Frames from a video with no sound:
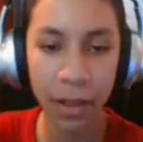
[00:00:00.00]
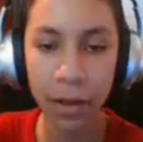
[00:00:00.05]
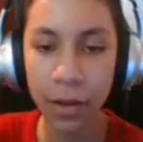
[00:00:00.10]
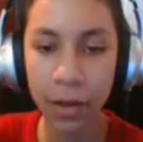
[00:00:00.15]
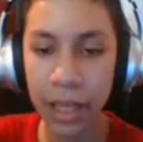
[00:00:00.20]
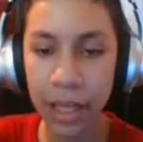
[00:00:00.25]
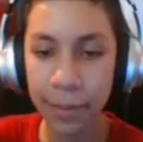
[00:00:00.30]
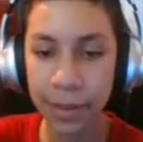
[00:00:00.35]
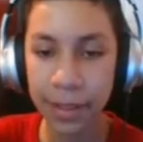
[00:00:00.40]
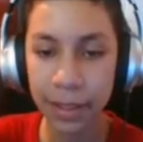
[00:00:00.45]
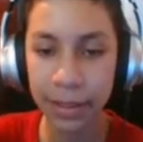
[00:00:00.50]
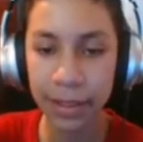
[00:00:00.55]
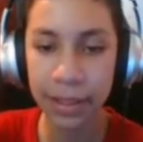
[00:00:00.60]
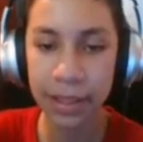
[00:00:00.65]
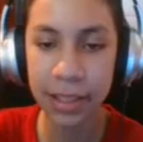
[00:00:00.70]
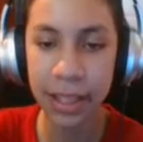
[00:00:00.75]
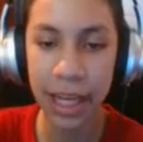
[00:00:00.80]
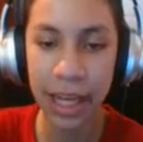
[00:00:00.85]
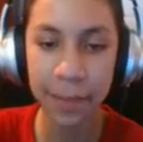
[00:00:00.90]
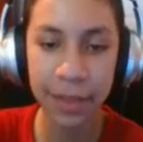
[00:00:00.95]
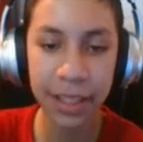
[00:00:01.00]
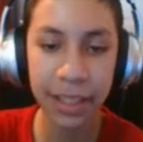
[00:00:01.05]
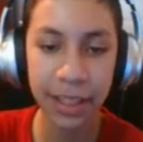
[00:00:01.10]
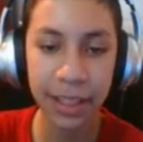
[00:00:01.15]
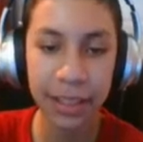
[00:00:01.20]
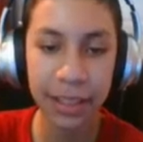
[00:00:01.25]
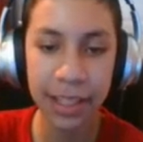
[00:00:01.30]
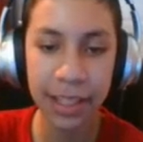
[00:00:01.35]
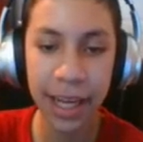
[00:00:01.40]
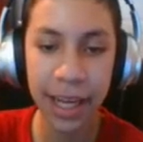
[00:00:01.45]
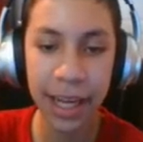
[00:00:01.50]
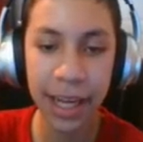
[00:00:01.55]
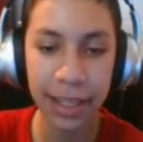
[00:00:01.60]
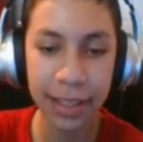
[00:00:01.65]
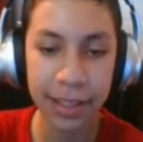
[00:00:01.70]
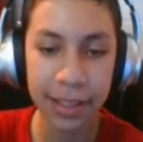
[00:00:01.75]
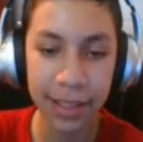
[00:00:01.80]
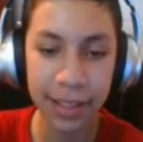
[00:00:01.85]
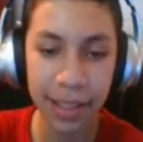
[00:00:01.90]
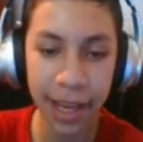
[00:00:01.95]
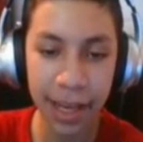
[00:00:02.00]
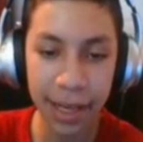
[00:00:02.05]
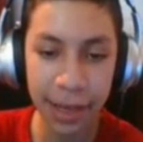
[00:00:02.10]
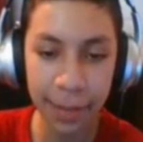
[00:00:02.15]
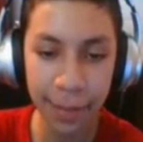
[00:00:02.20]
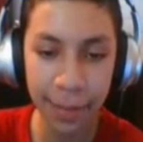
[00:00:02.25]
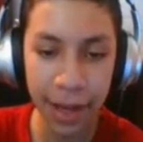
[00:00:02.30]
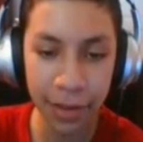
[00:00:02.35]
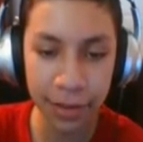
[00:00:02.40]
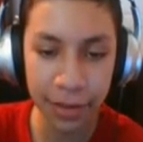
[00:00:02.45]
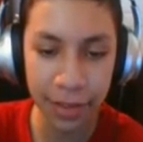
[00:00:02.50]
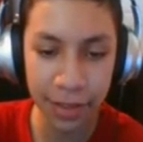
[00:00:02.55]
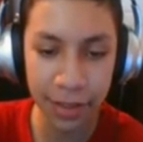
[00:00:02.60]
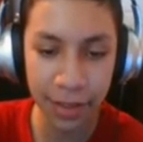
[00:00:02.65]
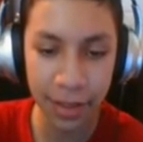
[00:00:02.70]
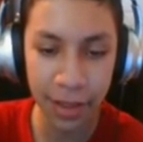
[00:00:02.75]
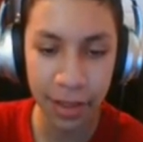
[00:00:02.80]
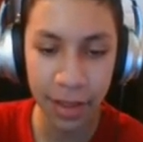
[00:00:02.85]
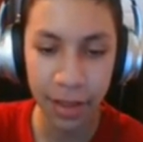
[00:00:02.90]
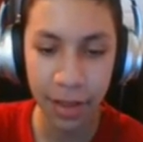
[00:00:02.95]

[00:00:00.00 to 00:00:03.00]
Okay, I'm killing this guy. I'm killing this guy like insane amounts.